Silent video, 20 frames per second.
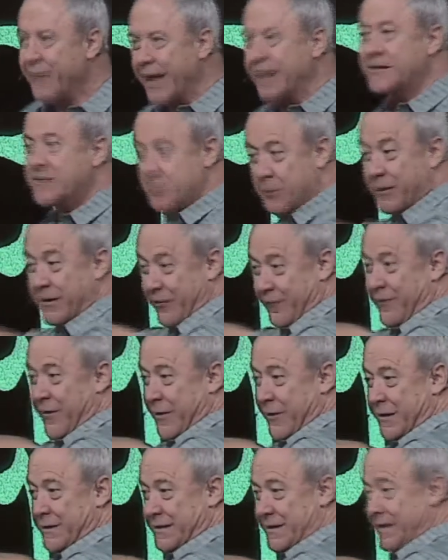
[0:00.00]
That's what the
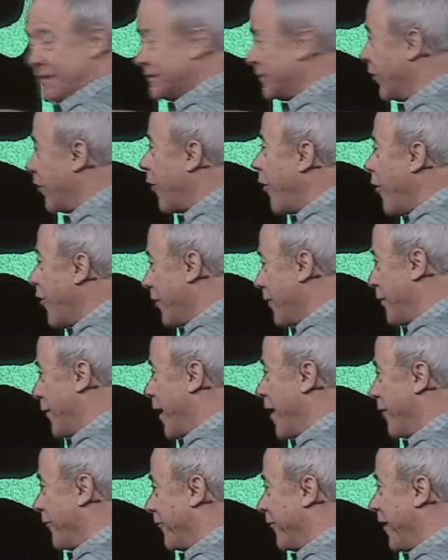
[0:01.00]
Pharisees are all
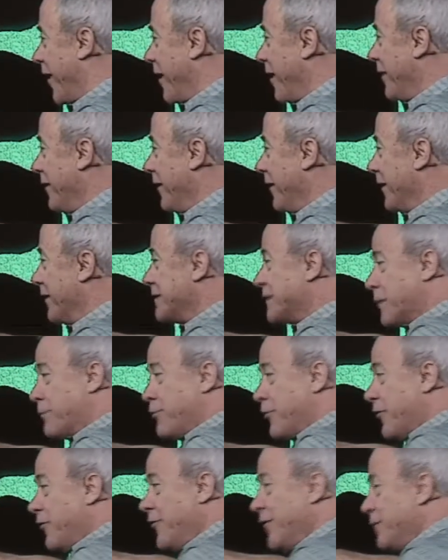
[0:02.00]
about, right? It's a
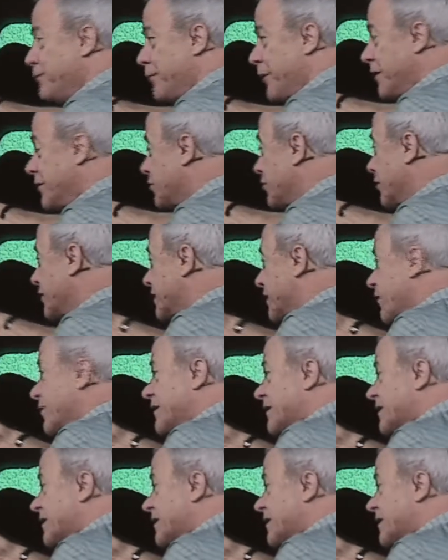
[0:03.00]
perfect picture. Is they're